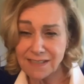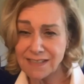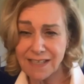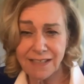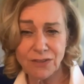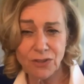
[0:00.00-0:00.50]

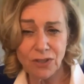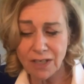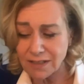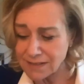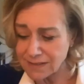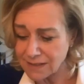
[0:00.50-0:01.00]
TED
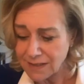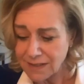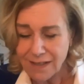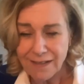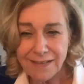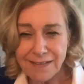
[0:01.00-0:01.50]
Talks,
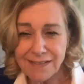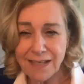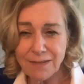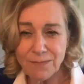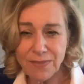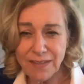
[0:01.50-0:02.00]
the
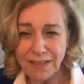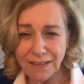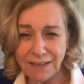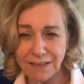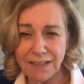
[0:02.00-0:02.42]
same thing.